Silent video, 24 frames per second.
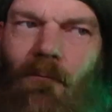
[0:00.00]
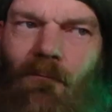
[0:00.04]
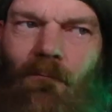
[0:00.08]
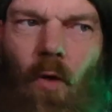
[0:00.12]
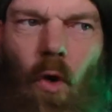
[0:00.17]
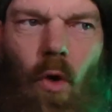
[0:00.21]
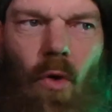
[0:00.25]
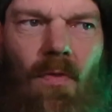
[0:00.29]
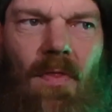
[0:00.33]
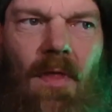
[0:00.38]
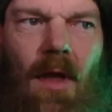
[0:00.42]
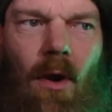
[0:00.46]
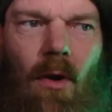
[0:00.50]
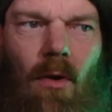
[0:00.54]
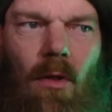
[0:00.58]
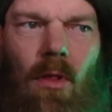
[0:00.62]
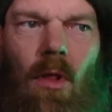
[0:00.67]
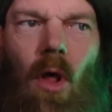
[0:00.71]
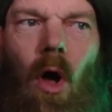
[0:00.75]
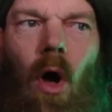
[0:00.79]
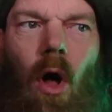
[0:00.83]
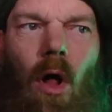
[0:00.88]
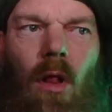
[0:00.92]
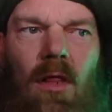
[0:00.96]
for their
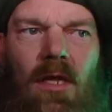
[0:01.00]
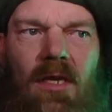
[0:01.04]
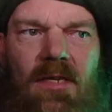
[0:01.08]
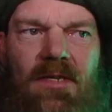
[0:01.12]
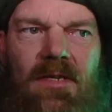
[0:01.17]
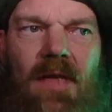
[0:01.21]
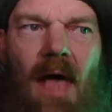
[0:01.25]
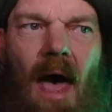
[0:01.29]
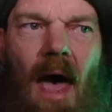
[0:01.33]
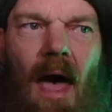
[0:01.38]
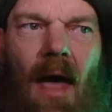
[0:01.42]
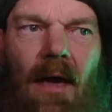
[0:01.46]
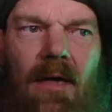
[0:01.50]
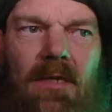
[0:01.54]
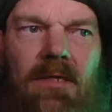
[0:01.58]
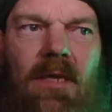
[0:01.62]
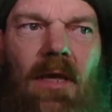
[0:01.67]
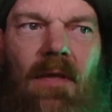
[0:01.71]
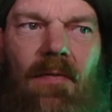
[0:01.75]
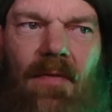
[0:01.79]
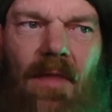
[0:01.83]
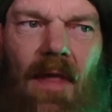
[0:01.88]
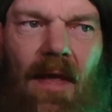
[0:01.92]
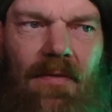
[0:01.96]
lawless acts
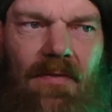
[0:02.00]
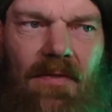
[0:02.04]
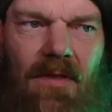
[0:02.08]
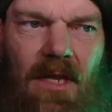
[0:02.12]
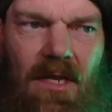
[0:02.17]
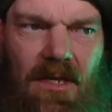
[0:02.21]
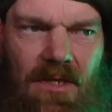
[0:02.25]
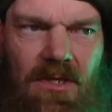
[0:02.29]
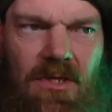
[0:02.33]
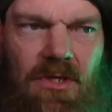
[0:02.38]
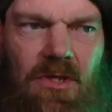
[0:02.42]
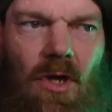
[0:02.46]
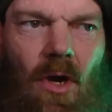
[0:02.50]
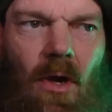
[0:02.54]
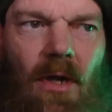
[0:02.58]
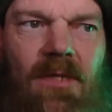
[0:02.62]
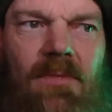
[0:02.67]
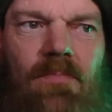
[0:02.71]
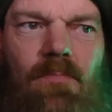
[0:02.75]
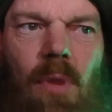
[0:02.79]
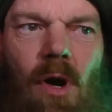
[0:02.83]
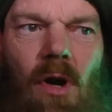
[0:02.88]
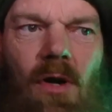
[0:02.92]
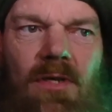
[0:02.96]
that this
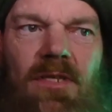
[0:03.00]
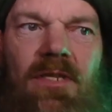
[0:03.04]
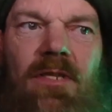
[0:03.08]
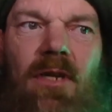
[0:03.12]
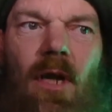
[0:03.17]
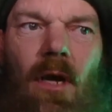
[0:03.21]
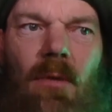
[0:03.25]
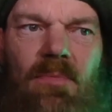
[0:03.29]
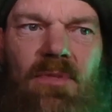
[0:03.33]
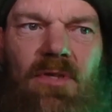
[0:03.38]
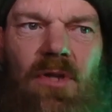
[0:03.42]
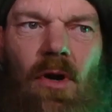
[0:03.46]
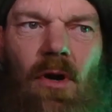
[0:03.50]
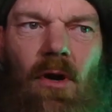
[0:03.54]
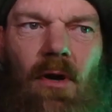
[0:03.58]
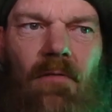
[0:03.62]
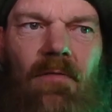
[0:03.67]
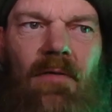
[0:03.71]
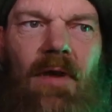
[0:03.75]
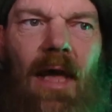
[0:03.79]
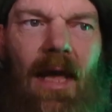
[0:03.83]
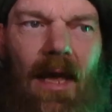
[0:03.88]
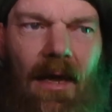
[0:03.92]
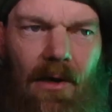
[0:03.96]
just person
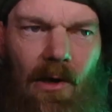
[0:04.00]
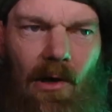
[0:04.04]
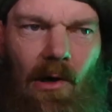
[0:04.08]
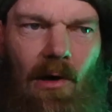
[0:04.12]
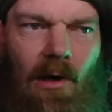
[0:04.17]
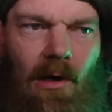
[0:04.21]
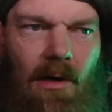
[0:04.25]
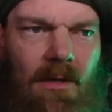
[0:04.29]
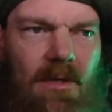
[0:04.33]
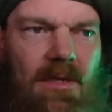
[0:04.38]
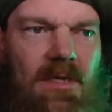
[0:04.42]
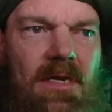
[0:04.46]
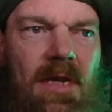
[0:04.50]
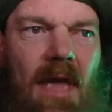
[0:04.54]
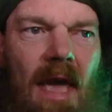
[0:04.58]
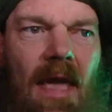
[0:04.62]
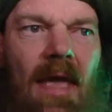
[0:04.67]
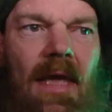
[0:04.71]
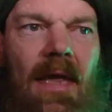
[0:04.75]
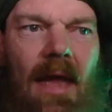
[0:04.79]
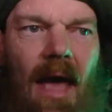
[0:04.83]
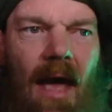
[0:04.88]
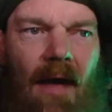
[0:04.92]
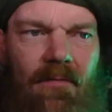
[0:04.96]
observed and heard
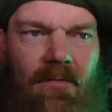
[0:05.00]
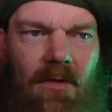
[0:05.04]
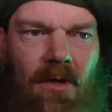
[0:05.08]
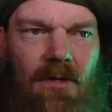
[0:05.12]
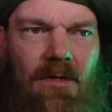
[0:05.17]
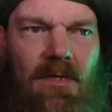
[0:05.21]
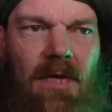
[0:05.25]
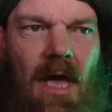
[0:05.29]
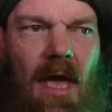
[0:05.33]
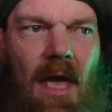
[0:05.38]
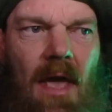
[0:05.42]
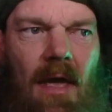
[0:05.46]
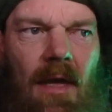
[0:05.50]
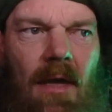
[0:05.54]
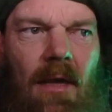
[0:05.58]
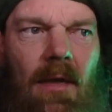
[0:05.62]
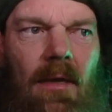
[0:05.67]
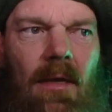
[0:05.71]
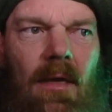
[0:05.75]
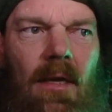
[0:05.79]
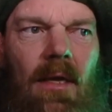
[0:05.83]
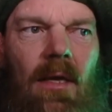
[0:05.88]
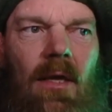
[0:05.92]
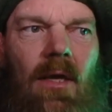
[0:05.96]
day after day,
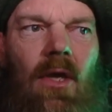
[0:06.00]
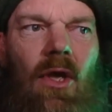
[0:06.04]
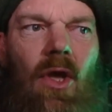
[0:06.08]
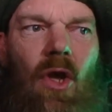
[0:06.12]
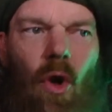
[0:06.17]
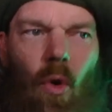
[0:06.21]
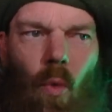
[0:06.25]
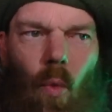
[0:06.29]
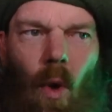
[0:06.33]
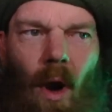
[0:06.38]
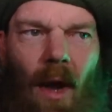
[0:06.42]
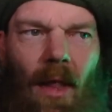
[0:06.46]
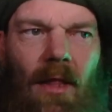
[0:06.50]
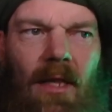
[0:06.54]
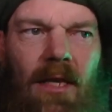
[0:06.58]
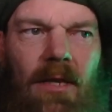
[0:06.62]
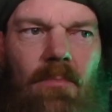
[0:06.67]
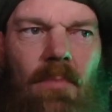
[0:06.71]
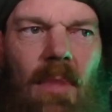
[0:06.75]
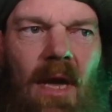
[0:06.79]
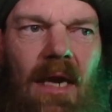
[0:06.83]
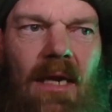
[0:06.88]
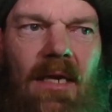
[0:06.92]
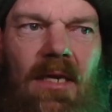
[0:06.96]
while he
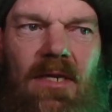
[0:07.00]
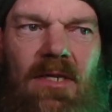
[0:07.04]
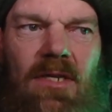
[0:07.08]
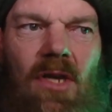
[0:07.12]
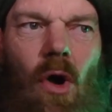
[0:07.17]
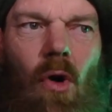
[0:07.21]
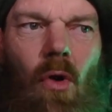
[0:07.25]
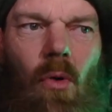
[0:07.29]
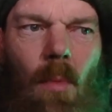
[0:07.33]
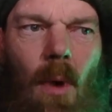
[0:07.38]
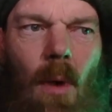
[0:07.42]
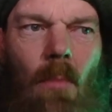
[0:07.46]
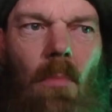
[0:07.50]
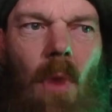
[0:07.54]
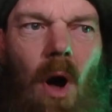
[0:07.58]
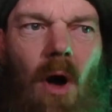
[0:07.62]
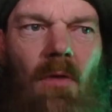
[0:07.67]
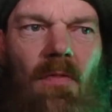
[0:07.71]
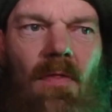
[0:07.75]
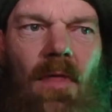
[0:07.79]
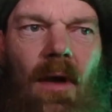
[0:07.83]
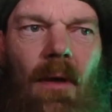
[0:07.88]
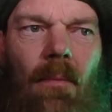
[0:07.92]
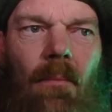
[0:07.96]
made his home
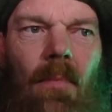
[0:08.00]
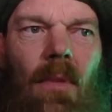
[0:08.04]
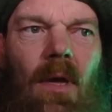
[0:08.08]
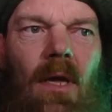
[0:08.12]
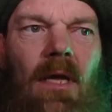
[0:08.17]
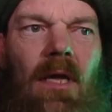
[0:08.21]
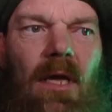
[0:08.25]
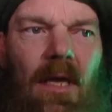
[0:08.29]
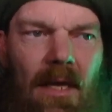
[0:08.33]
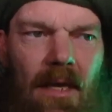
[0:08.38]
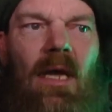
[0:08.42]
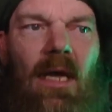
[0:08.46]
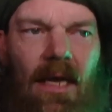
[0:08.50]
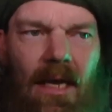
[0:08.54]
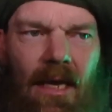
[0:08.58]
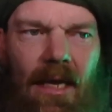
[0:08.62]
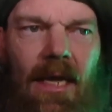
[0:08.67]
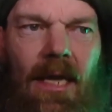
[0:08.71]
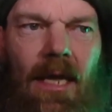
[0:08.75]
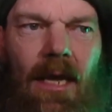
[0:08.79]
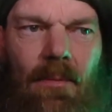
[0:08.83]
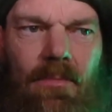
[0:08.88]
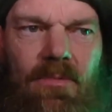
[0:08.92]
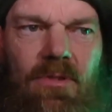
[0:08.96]
among them,
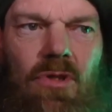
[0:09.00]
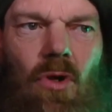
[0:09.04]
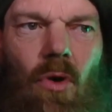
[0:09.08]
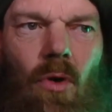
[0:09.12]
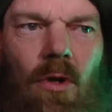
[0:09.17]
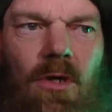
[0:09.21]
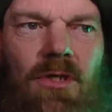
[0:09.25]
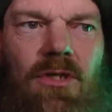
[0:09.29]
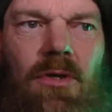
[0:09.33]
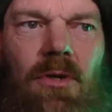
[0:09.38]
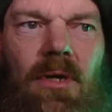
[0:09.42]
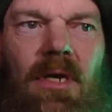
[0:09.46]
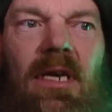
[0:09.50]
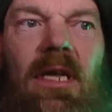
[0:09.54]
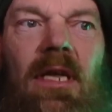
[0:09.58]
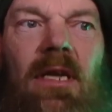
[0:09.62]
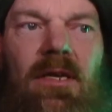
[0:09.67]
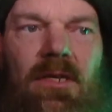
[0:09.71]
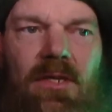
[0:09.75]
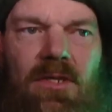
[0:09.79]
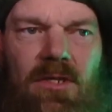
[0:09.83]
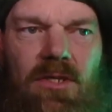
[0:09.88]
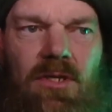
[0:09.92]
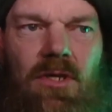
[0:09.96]
kept torturing
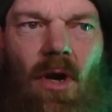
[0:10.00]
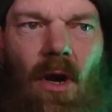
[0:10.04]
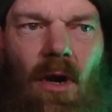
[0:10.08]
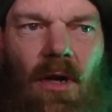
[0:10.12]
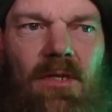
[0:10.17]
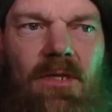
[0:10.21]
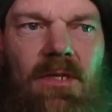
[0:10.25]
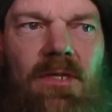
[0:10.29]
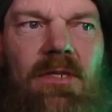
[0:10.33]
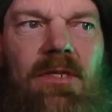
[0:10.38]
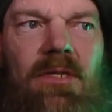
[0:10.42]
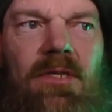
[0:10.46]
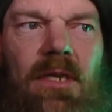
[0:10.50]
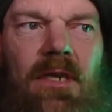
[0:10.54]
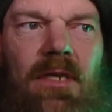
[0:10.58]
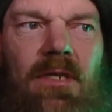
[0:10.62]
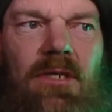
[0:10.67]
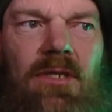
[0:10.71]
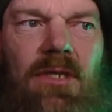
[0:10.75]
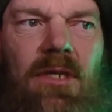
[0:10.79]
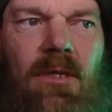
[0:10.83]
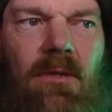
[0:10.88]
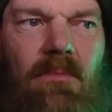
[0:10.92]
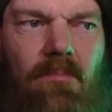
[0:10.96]
his just
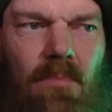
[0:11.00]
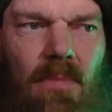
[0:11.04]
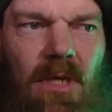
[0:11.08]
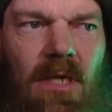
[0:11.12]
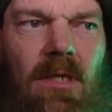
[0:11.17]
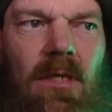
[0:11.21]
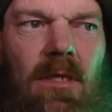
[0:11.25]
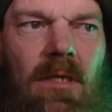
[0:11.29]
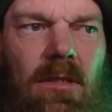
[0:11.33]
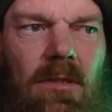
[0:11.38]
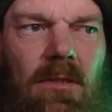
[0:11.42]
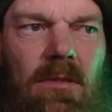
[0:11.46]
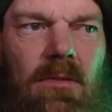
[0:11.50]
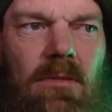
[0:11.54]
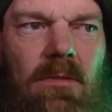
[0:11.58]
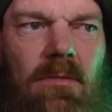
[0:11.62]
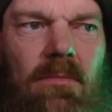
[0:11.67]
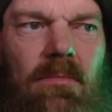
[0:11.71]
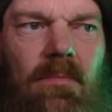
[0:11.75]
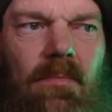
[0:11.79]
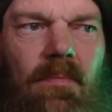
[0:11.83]
sentient being.